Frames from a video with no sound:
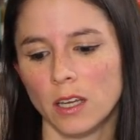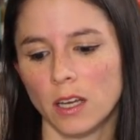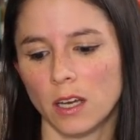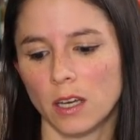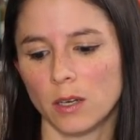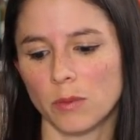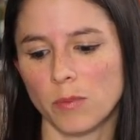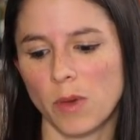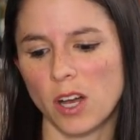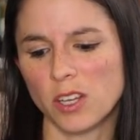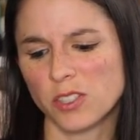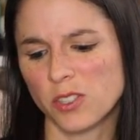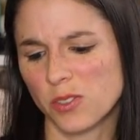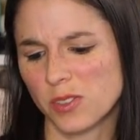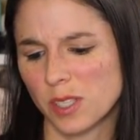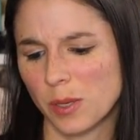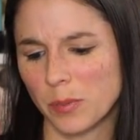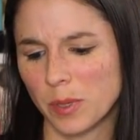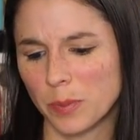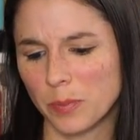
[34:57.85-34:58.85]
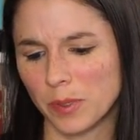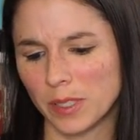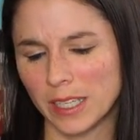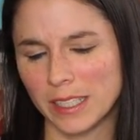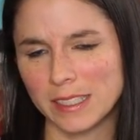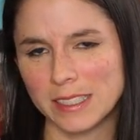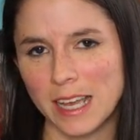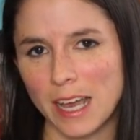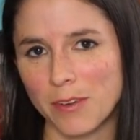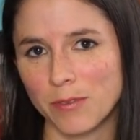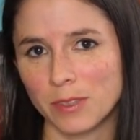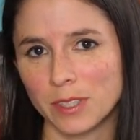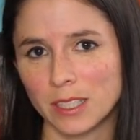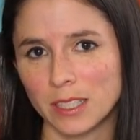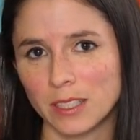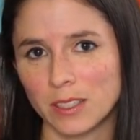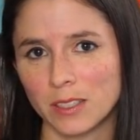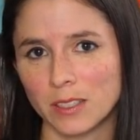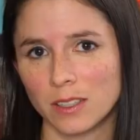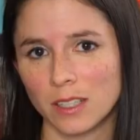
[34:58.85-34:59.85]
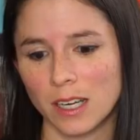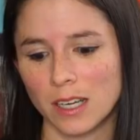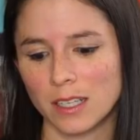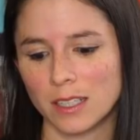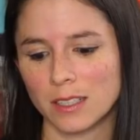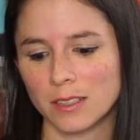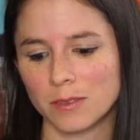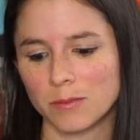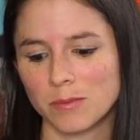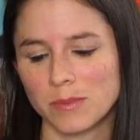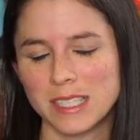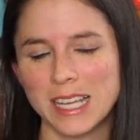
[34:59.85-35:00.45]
Um, also, some people like to have a little um,